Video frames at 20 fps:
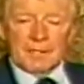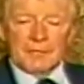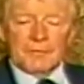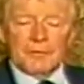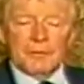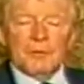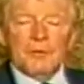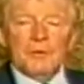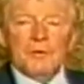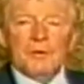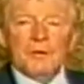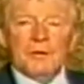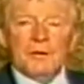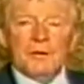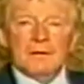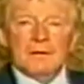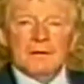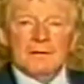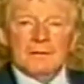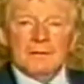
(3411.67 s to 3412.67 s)
If you
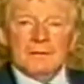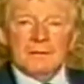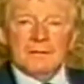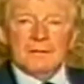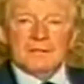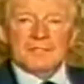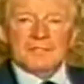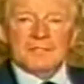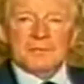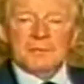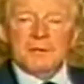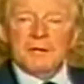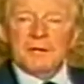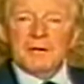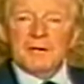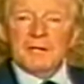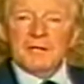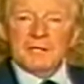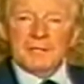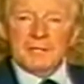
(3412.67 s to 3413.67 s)

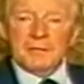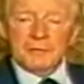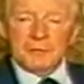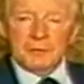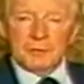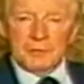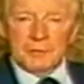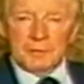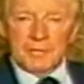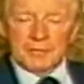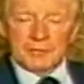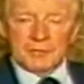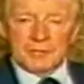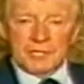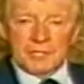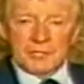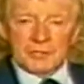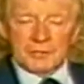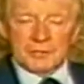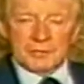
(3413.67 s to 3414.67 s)
spare a little of your
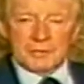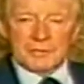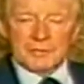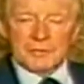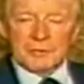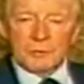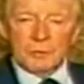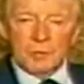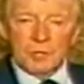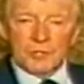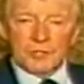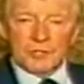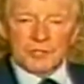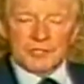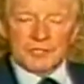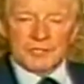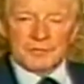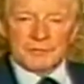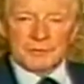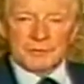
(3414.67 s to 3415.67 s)
imagination as you
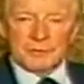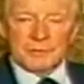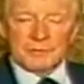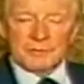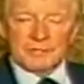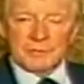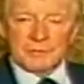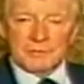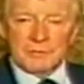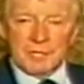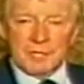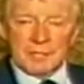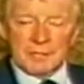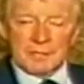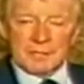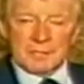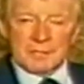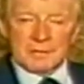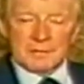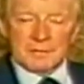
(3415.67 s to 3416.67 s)
watch this film as it
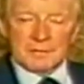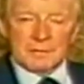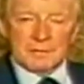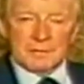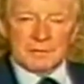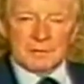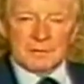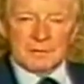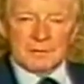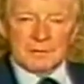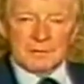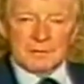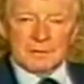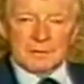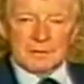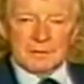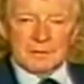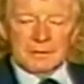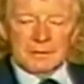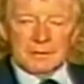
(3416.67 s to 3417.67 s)
runs,
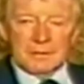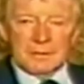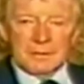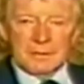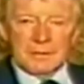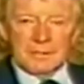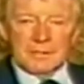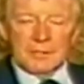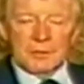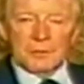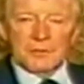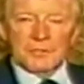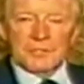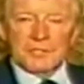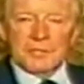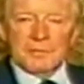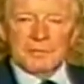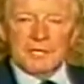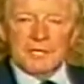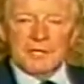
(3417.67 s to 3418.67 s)
you will
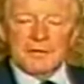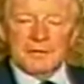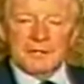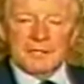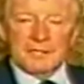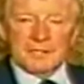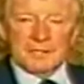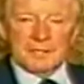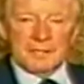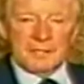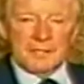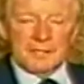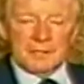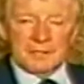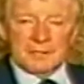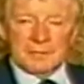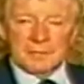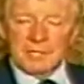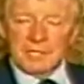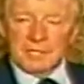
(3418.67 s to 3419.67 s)
see many things that
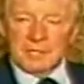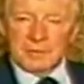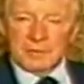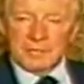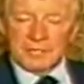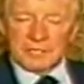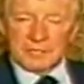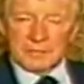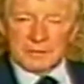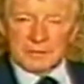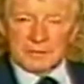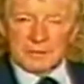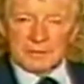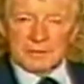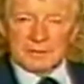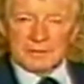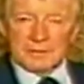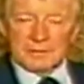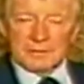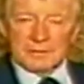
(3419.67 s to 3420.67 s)
answer many
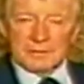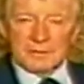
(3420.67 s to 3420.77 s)
questions.